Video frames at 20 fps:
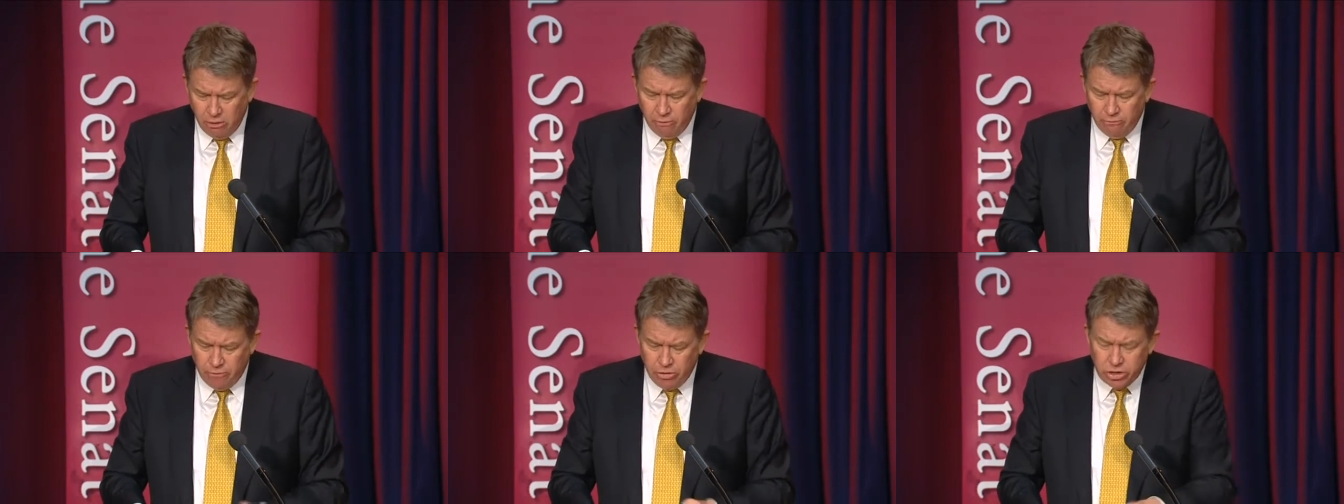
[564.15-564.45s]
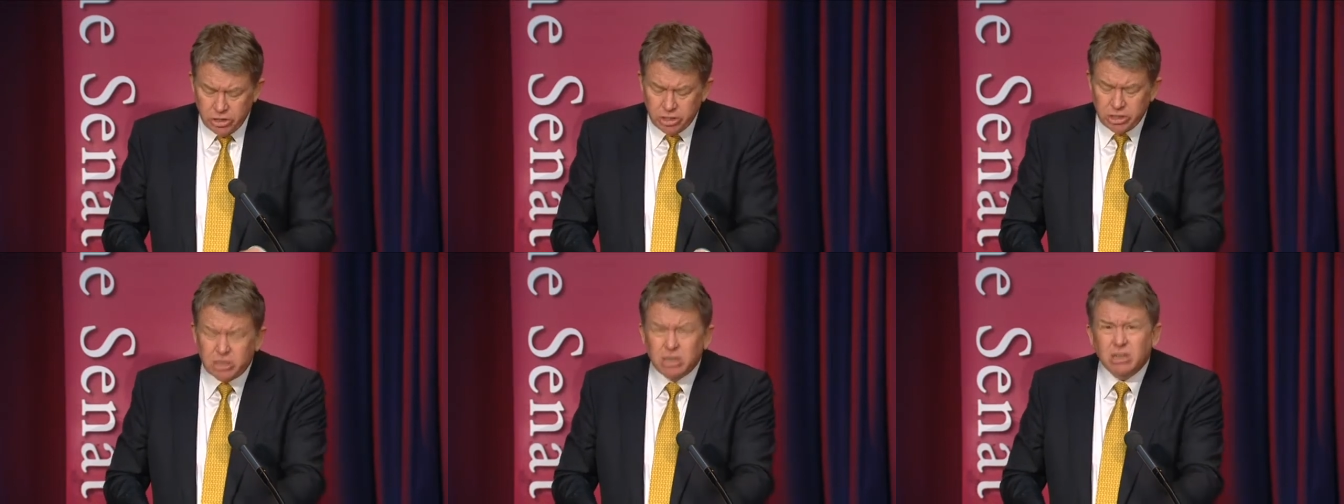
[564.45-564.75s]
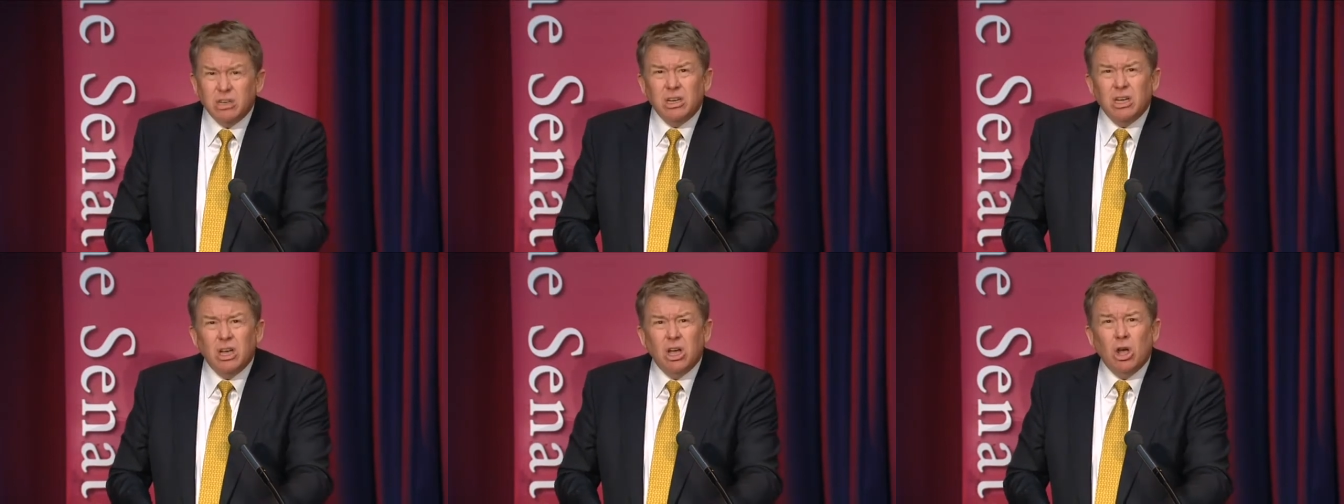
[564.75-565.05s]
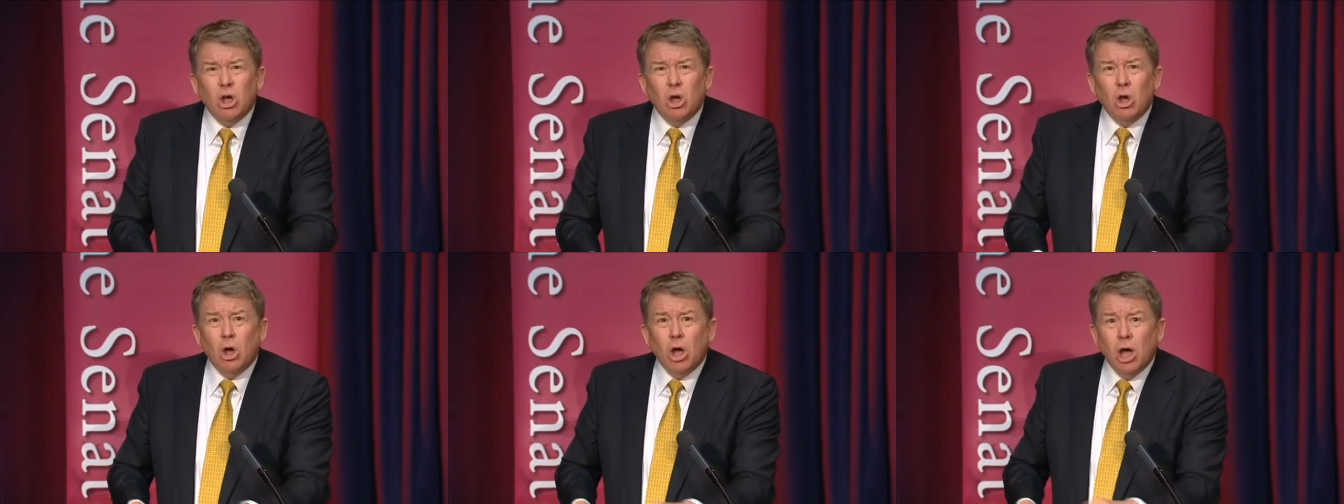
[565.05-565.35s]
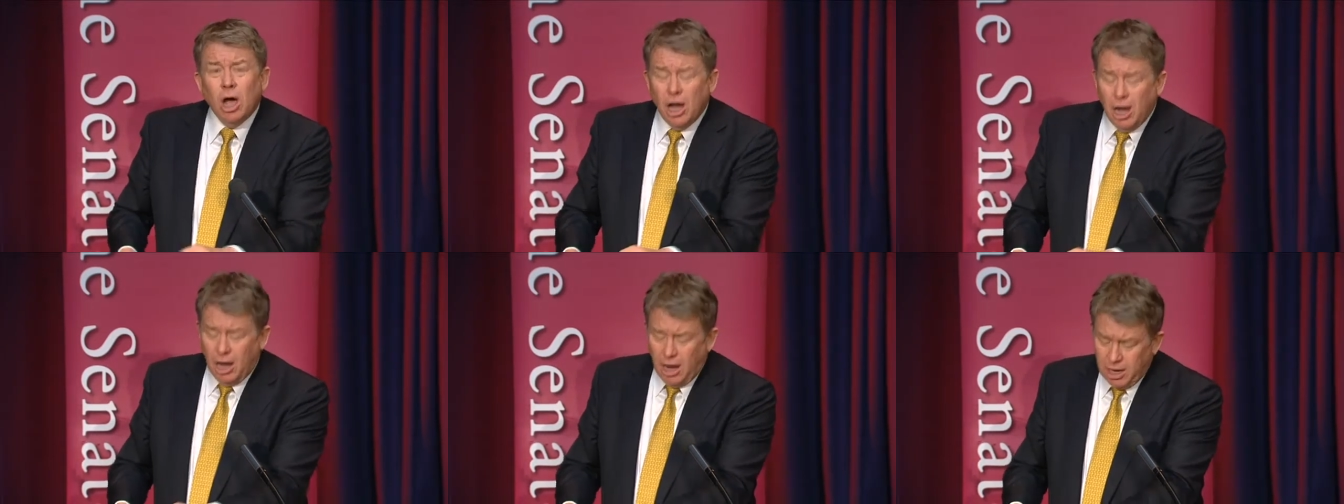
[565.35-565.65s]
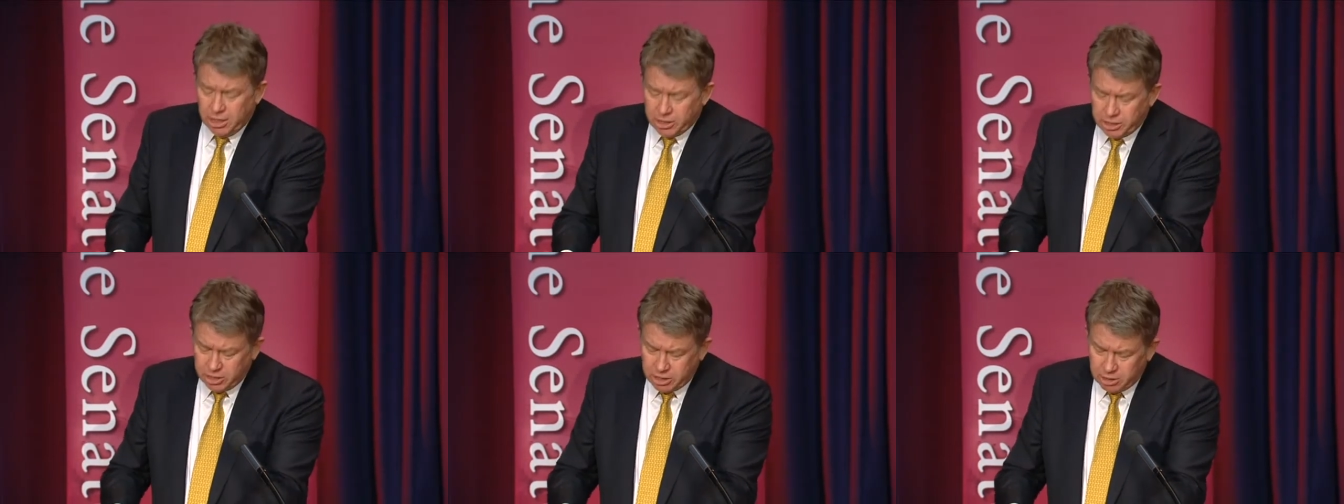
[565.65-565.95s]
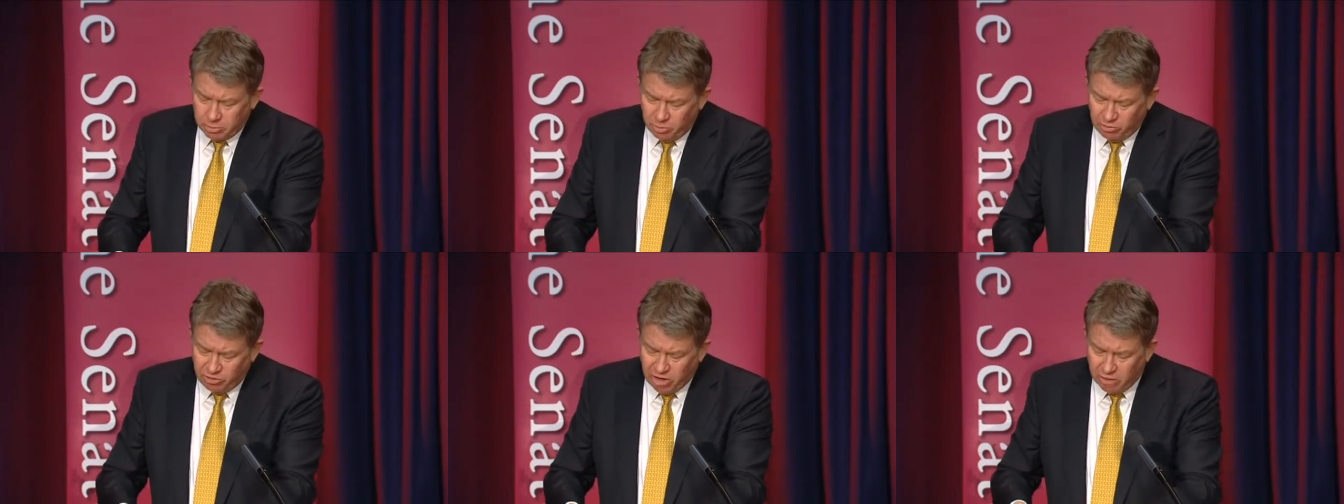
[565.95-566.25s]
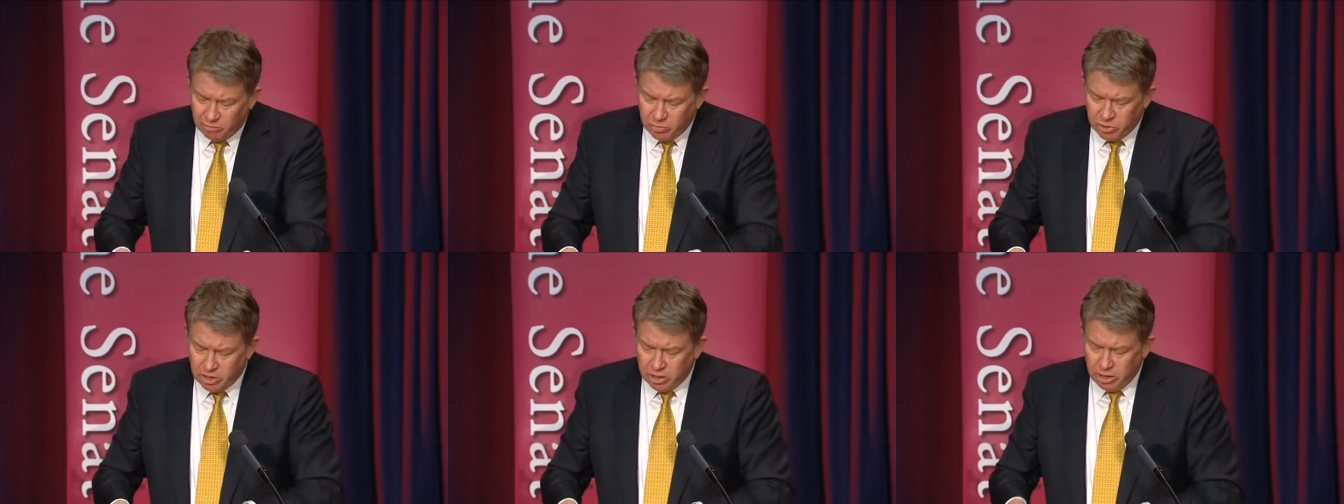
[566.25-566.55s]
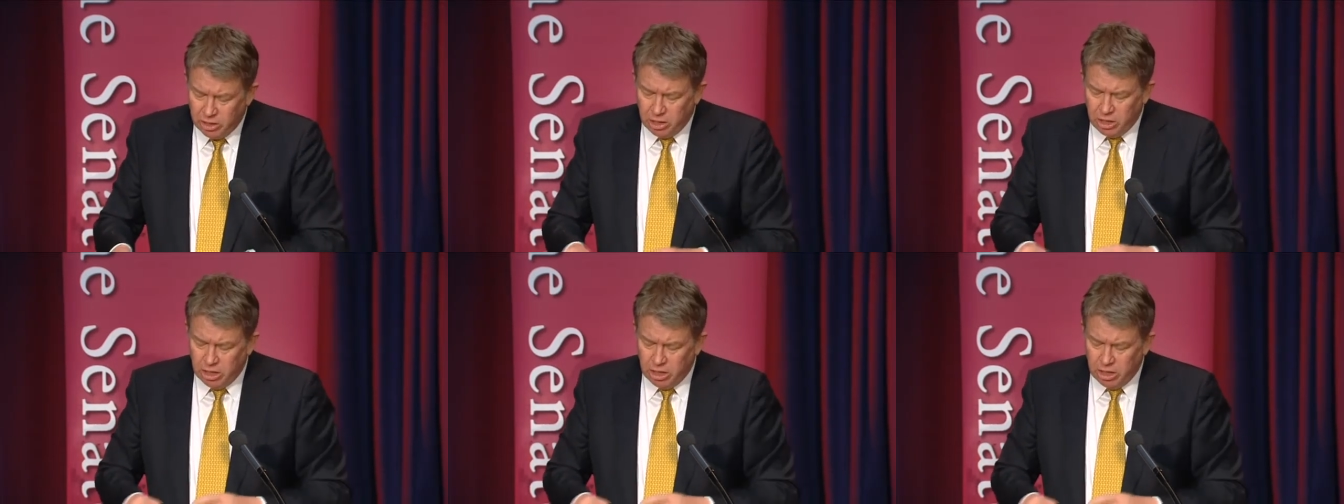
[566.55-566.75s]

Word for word: First, our system of government